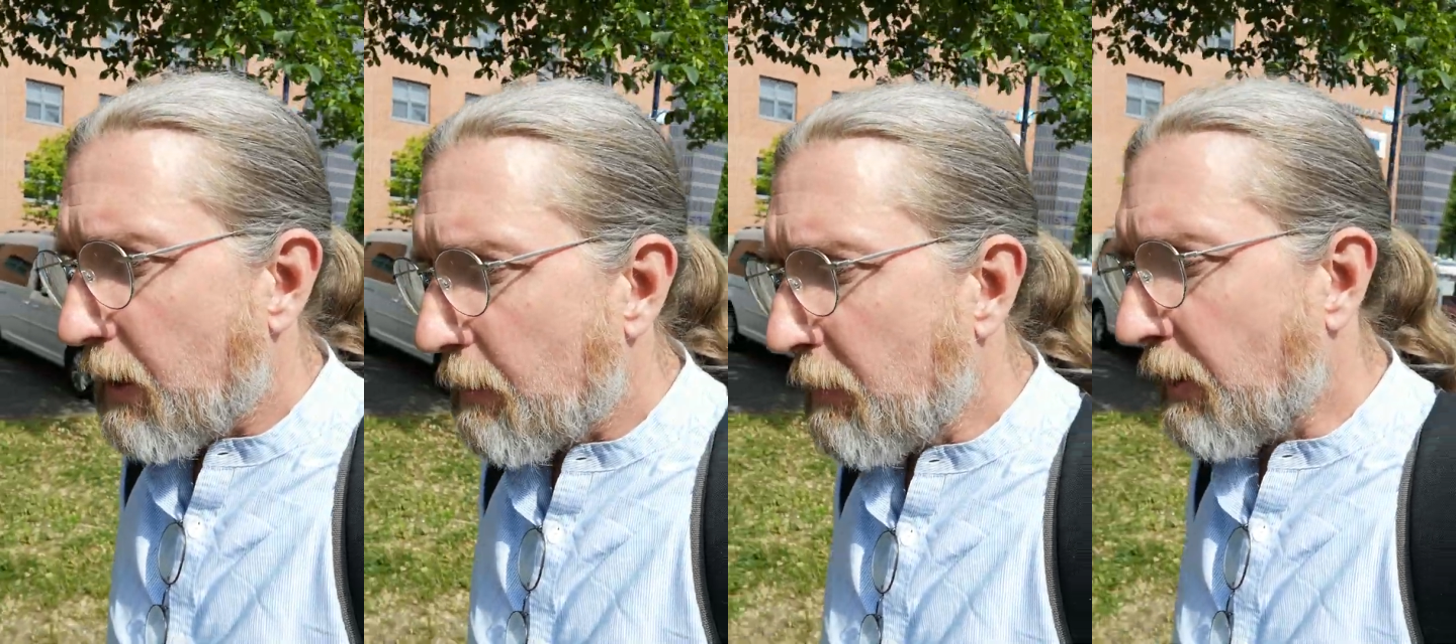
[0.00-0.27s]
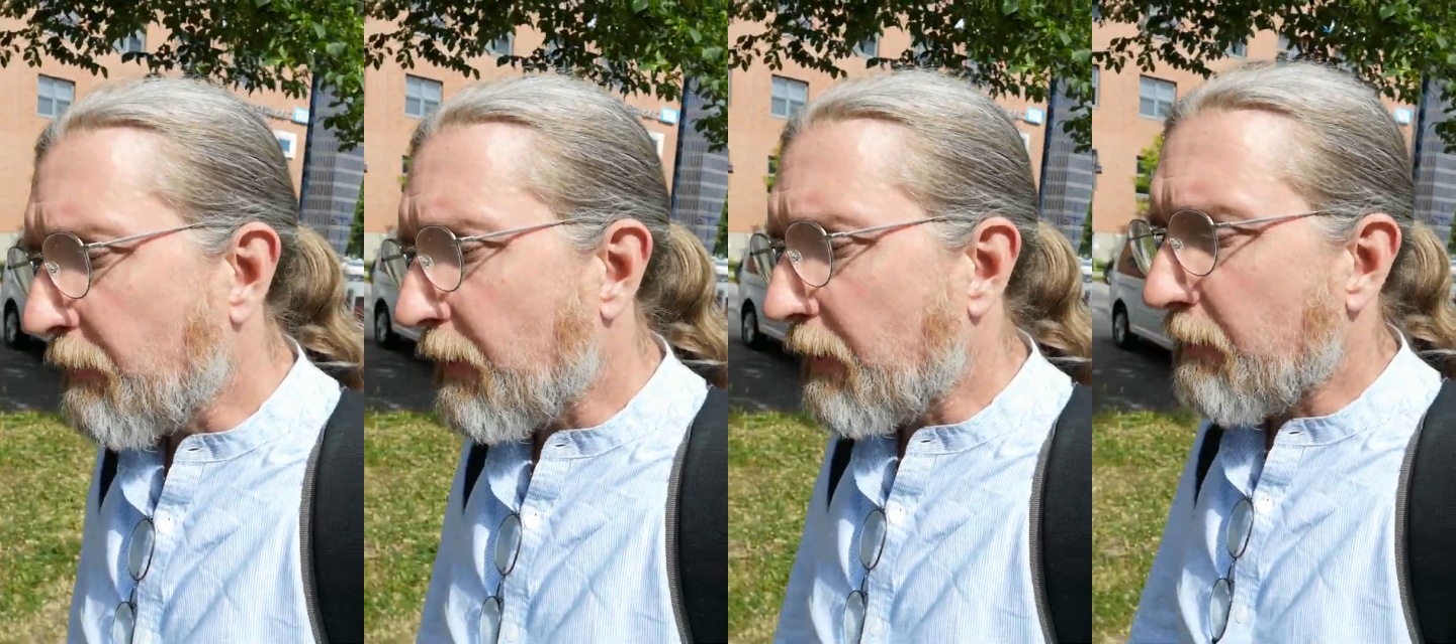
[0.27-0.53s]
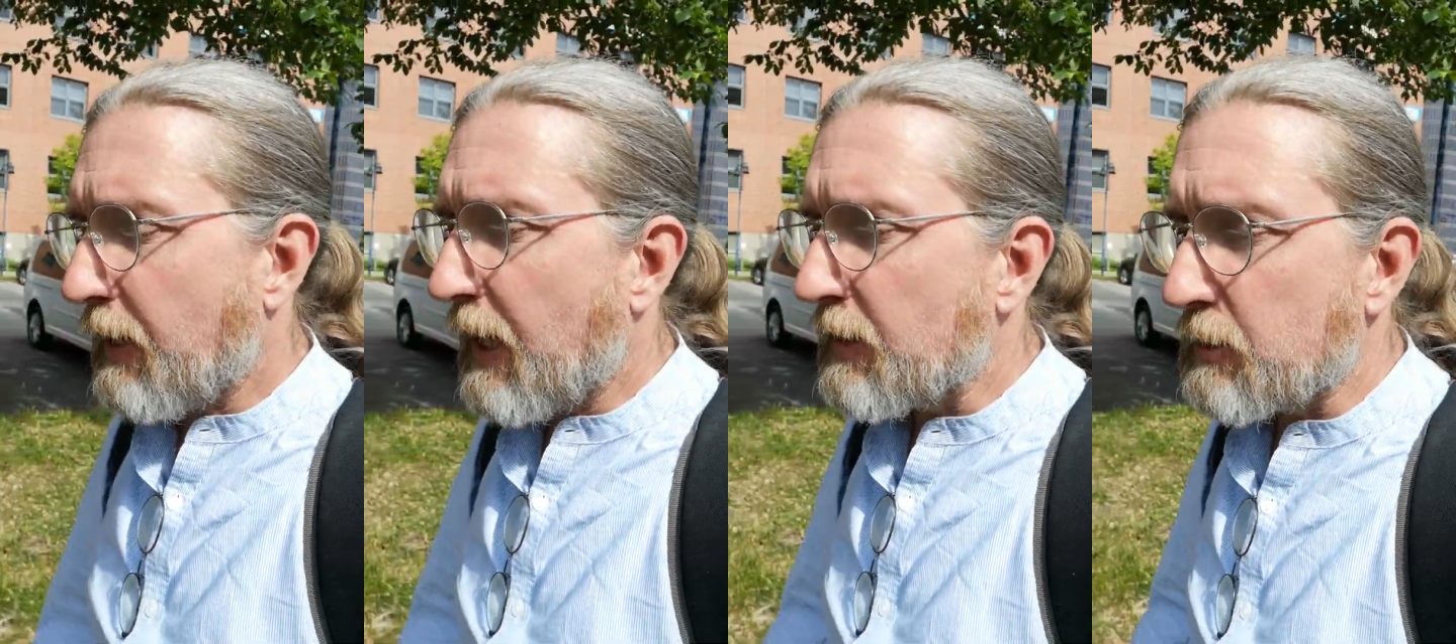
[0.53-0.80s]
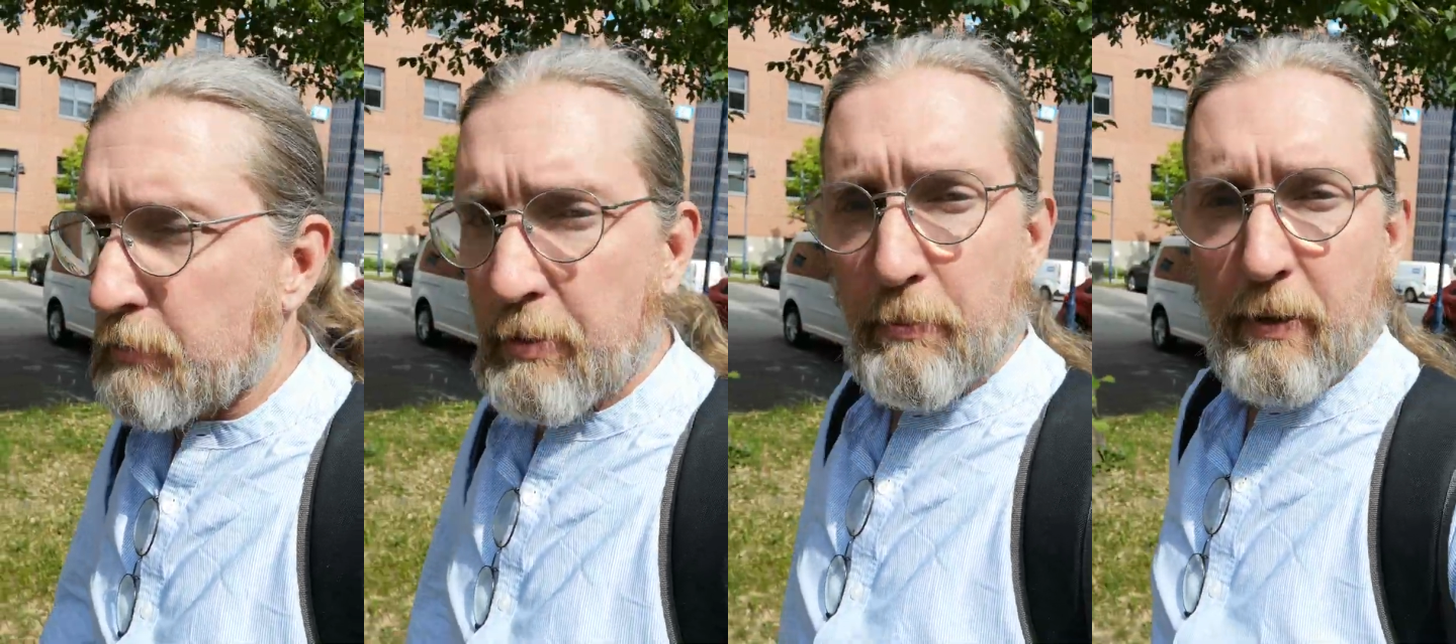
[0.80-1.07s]
my favorite
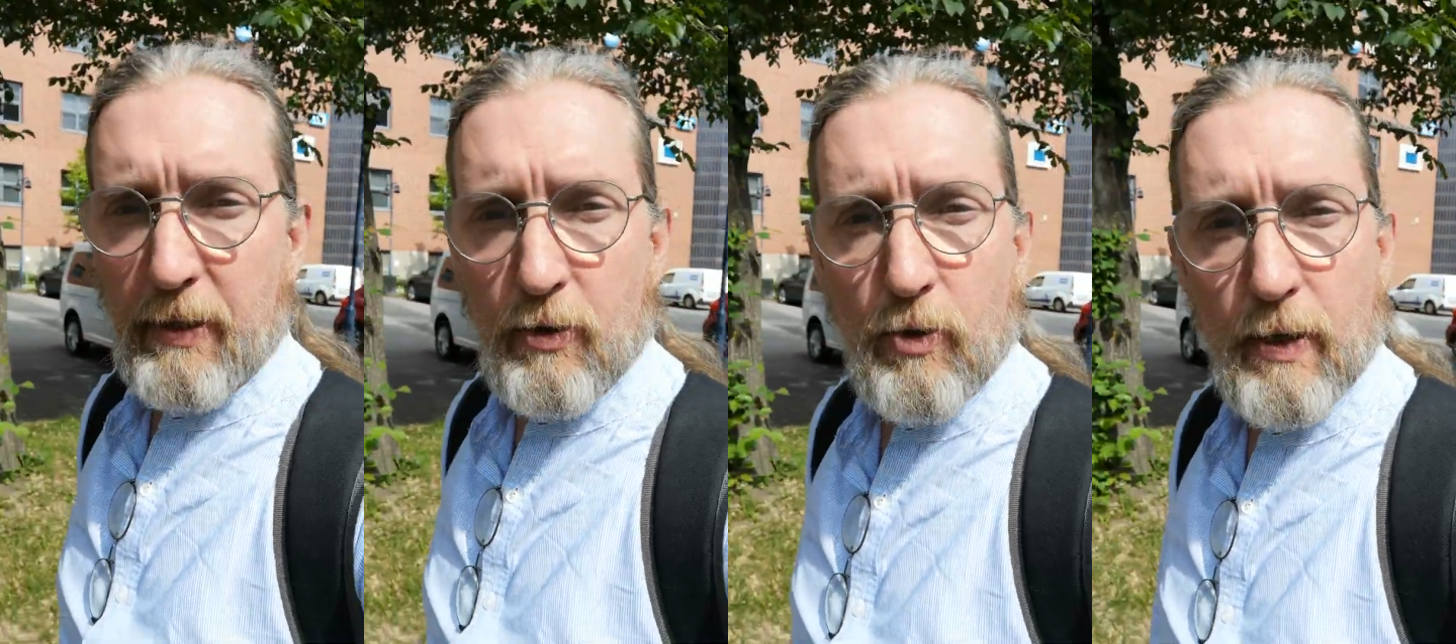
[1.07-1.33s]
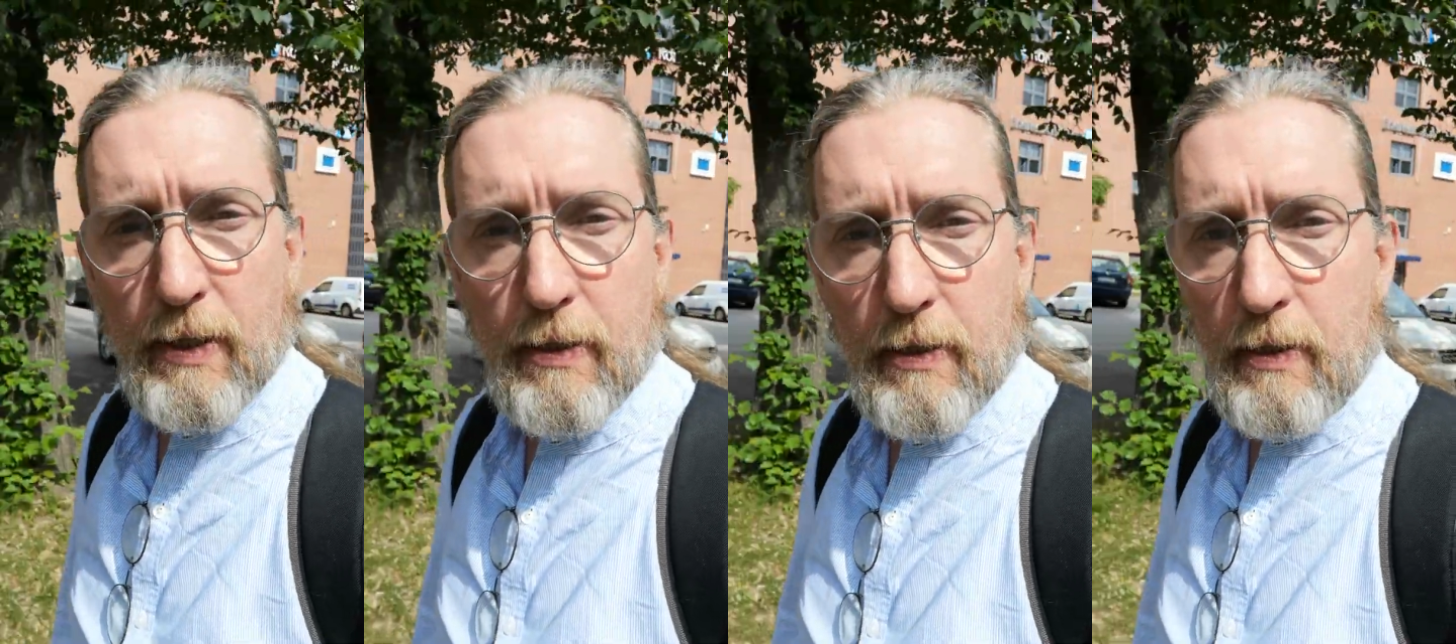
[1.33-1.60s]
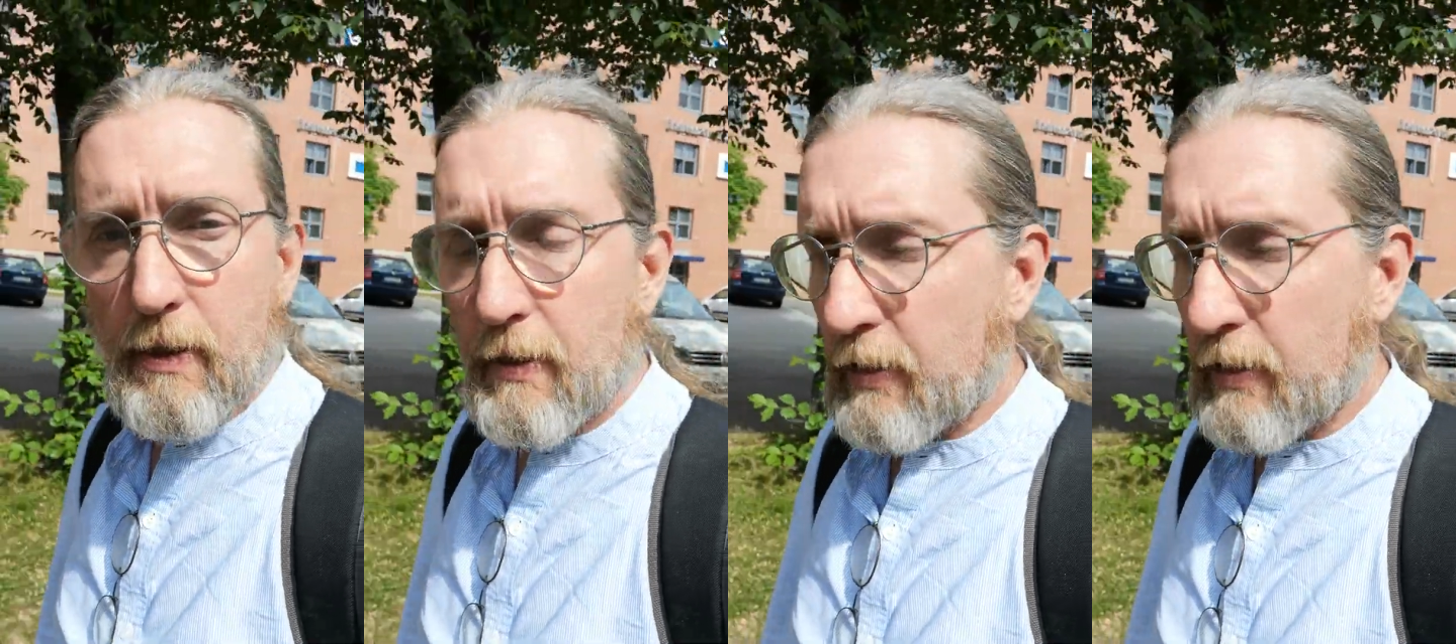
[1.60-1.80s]
has to be Bitcoin.